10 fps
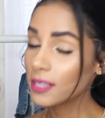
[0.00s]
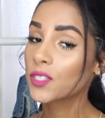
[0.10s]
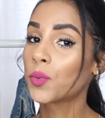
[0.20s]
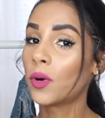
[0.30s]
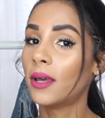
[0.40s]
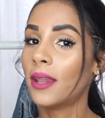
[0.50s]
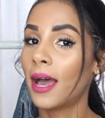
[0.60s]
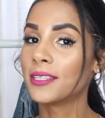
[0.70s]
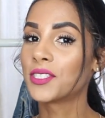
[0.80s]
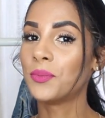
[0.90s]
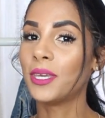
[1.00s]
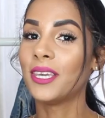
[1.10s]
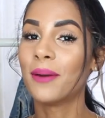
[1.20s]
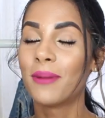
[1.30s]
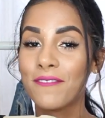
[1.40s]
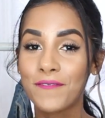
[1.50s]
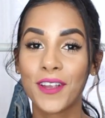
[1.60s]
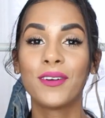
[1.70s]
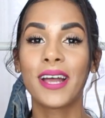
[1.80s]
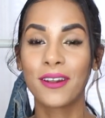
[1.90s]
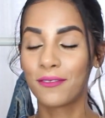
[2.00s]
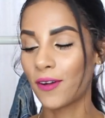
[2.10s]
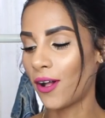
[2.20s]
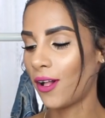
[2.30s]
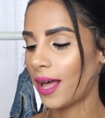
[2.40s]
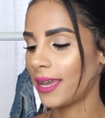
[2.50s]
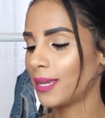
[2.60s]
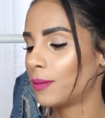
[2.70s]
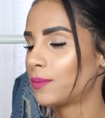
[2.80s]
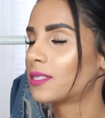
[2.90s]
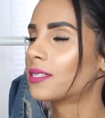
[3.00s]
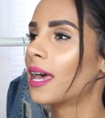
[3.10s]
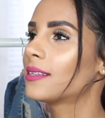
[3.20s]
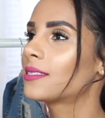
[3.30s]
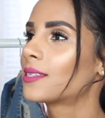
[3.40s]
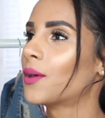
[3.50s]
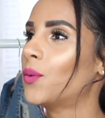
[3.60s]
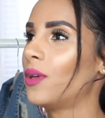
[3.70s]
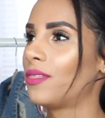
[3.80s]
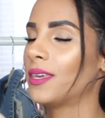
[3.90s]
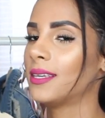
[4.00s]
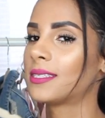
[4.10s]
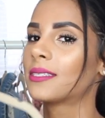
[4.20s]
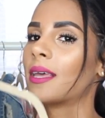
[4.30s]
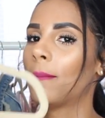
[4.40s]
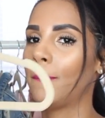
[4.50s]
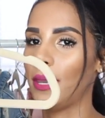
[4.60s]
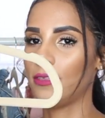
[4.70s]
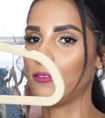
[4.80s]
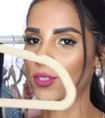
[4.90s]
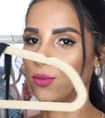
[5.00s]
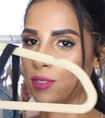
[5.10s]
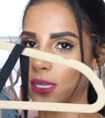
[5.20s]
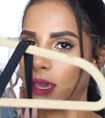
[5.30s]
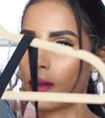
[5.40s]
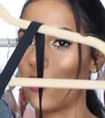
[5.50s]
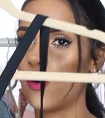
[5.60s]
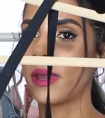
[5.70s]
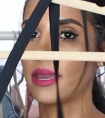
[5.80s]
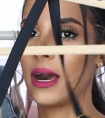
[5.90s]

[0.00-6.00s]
this one has to be my favorite out of all. I am obsessed with this bathing suit set. Oh my